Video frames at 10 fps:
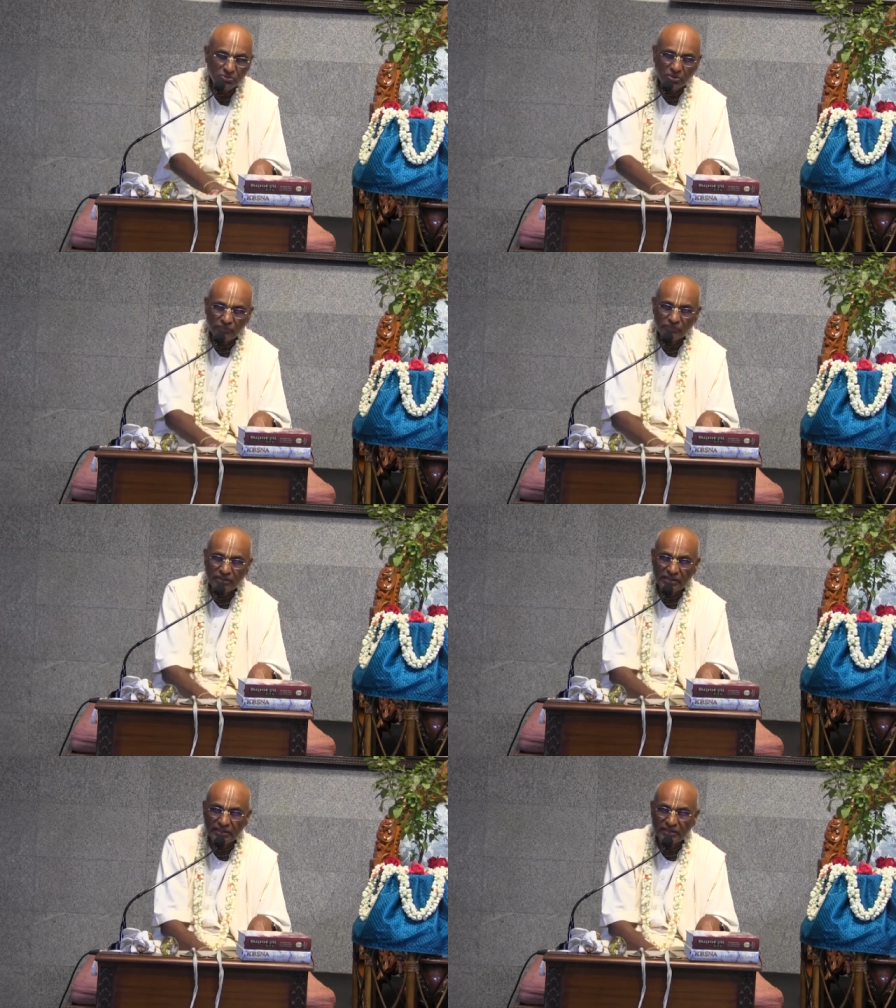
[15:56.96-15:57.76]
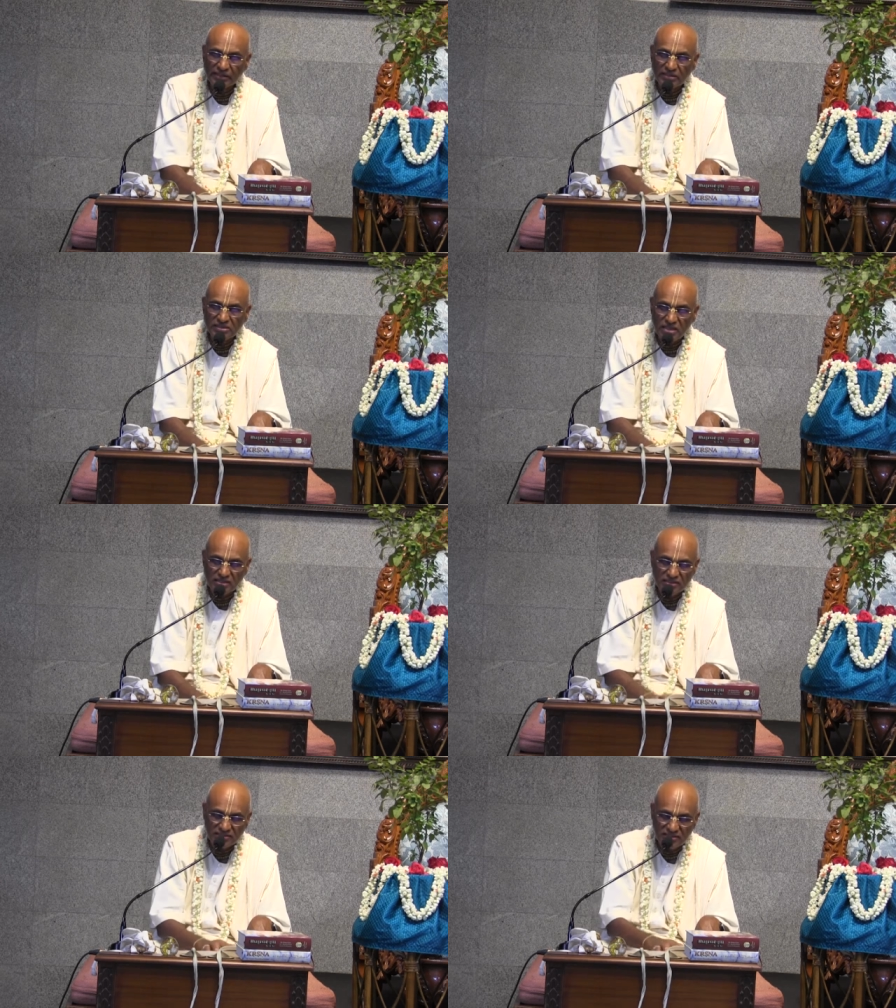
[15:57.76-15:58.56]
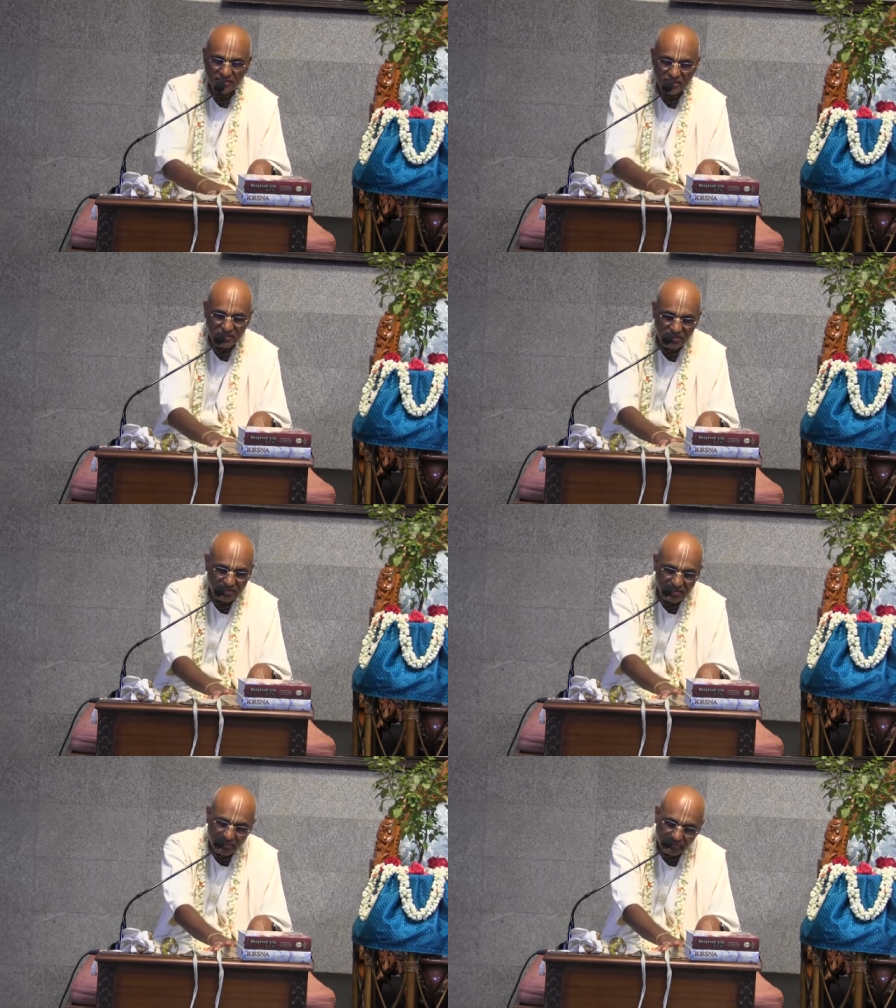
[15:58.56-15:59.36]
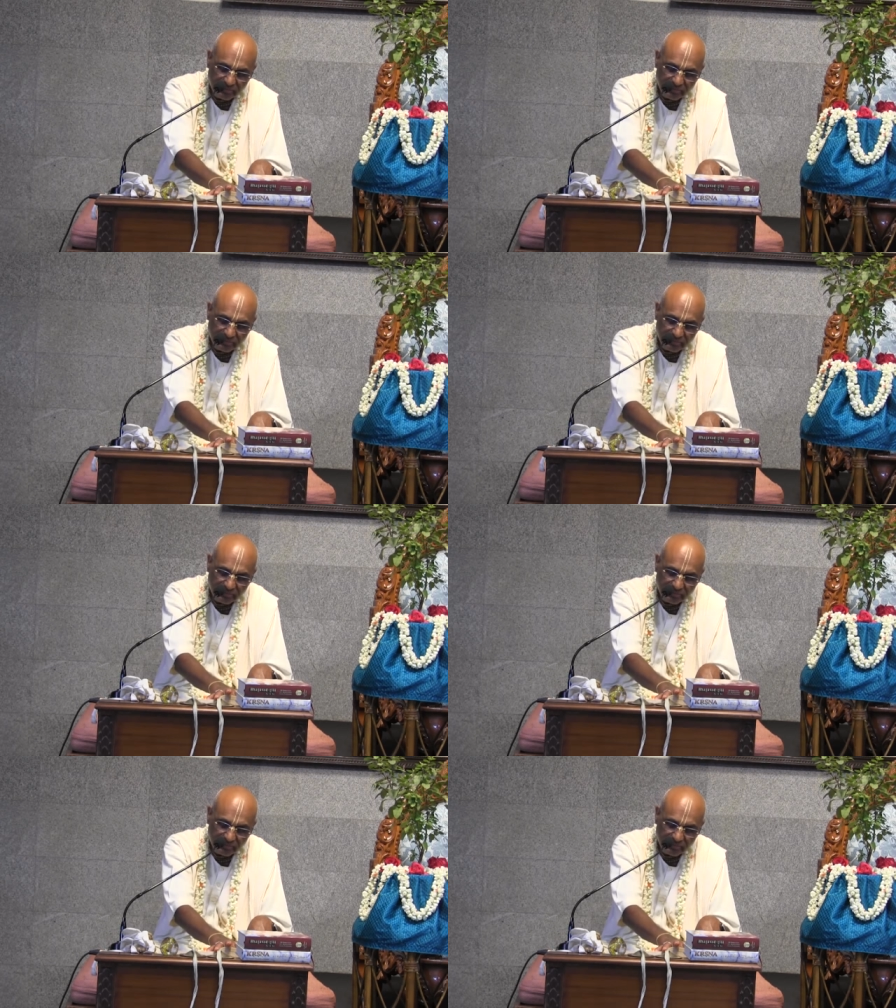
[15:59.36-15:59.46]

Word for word: one of the rasas is success rasa.